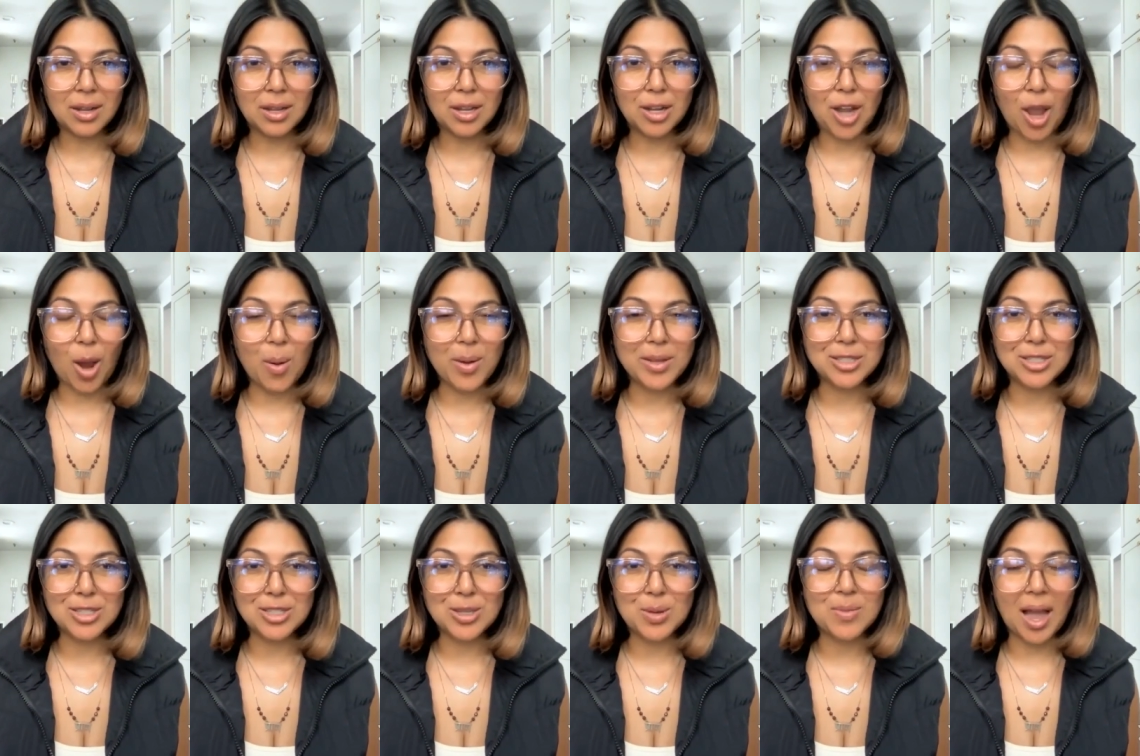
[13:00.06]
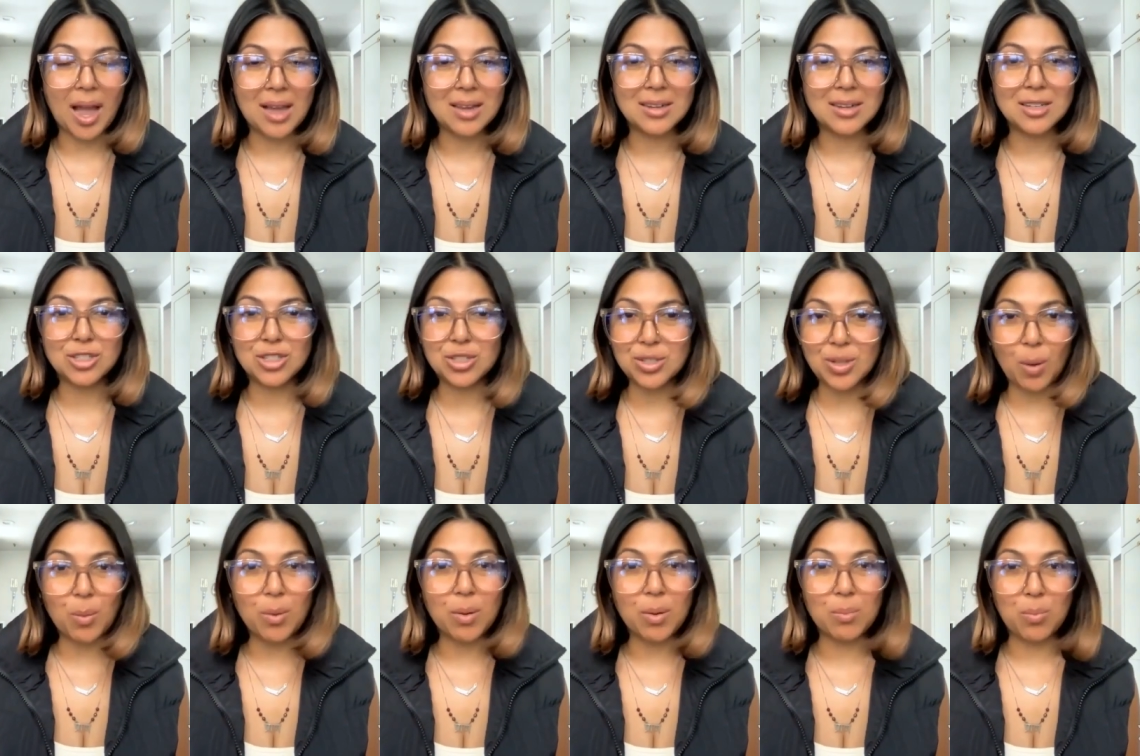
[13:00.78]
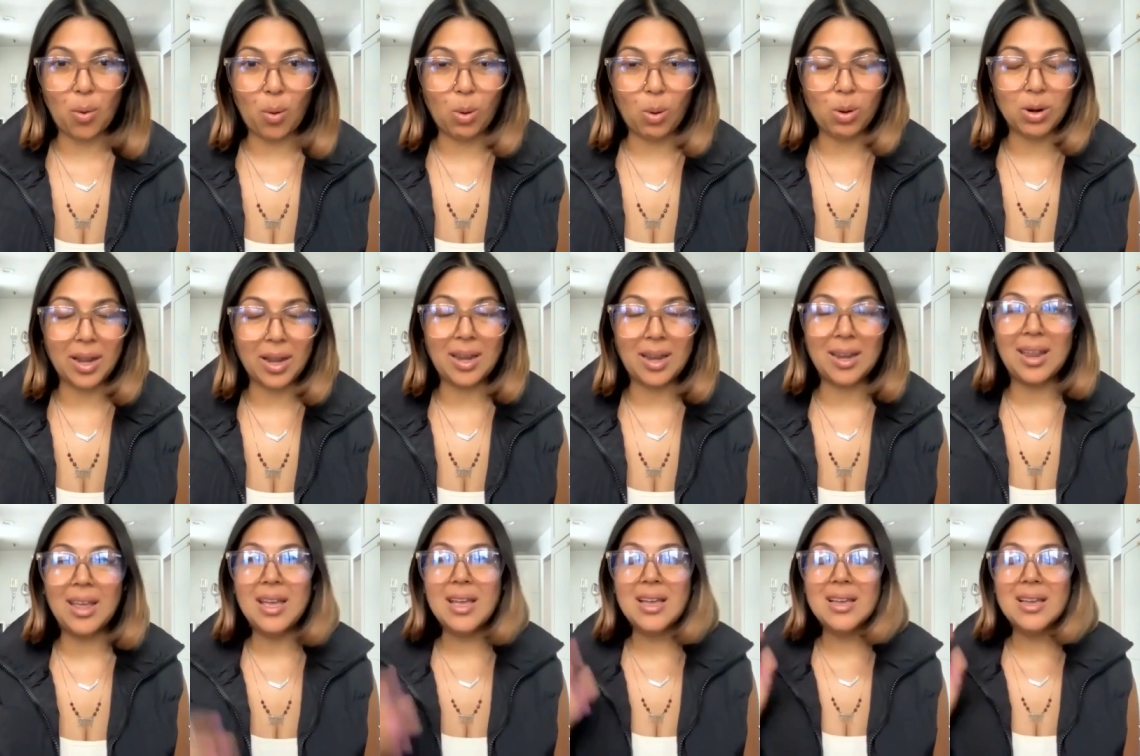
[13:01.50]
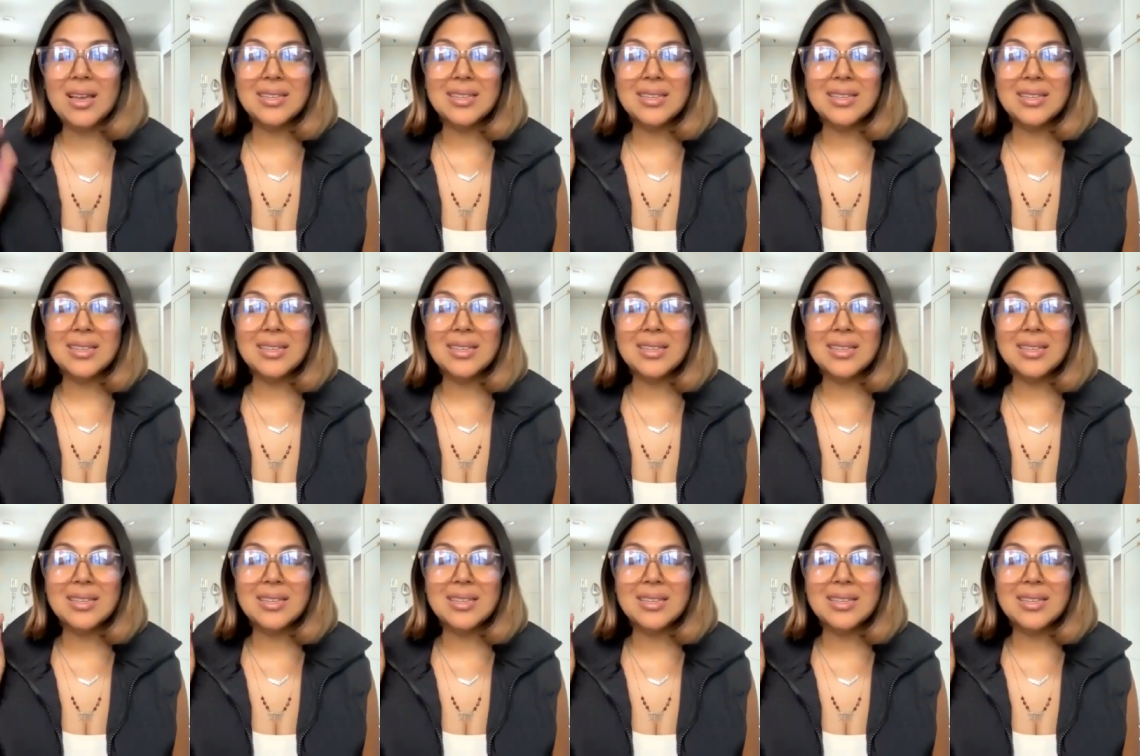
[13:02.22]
You know, and so that is so important.